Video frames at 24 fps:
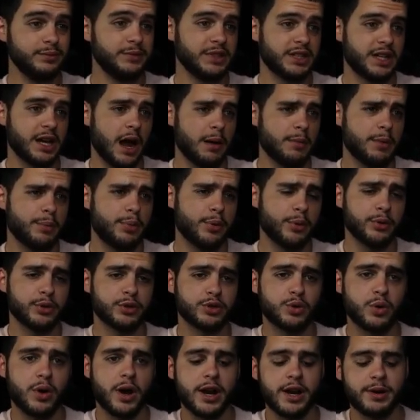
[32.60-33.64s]
comment Poodle
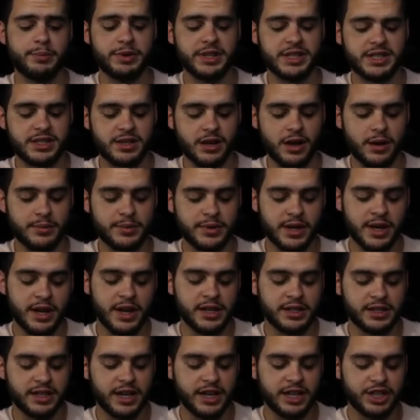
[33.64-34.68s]
Squad, and be subbed.
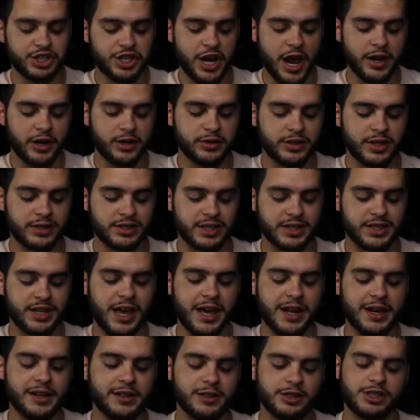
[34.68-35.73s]
Today's shout out goes out to
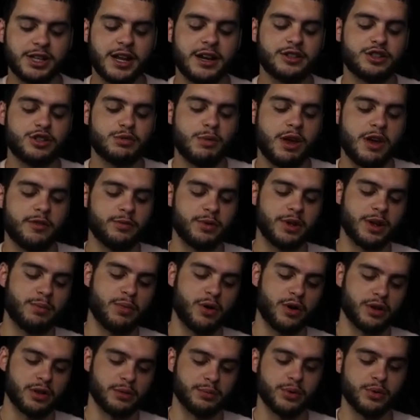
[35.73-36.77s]
Kenny. Shout out to you, man, for being a
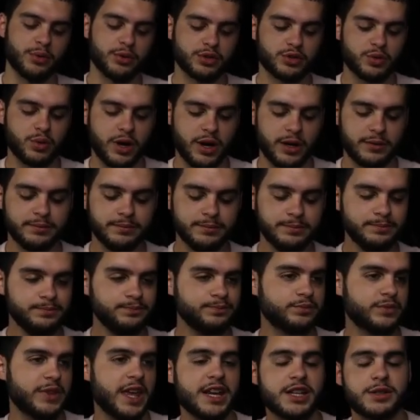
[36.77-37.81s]
part of the Poodle Squad.
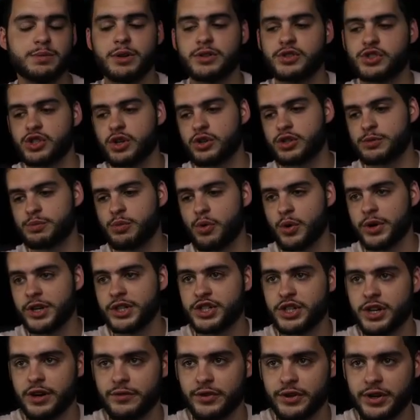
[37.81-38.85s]
Thank you so much for showing support
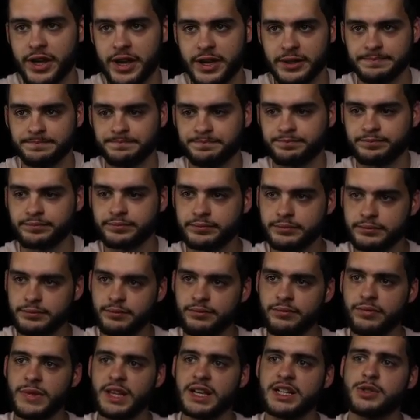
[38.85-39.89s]
each and every day.
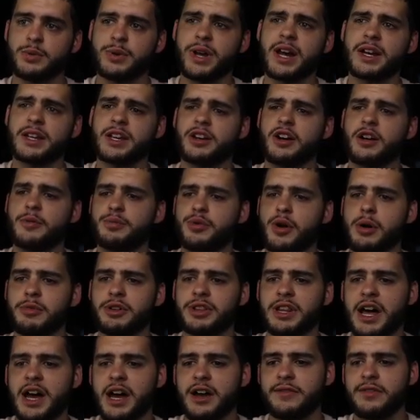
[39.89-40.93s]
So we got kickoff promo
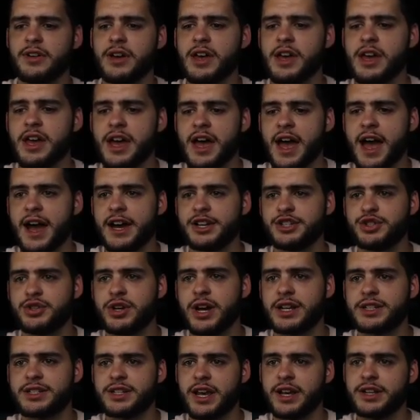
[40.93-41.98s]
live, as you
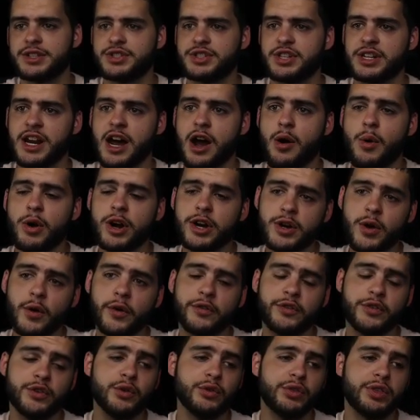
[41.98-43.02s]
guys can see. Now I want to note a
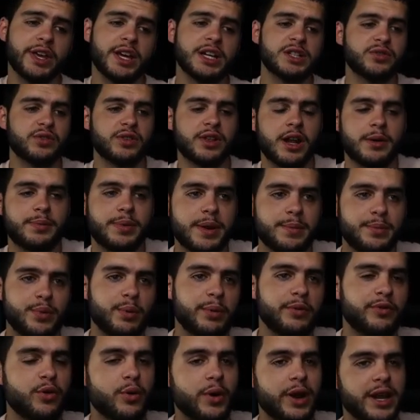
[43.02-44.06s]
few things for a lot of people
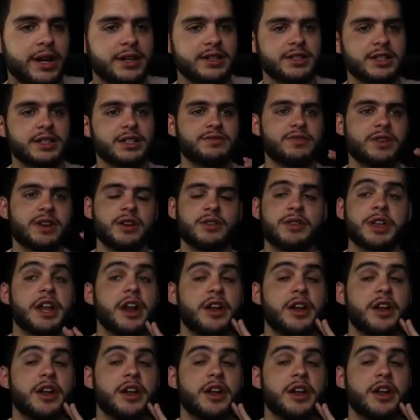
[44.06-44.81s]
before I get into this video that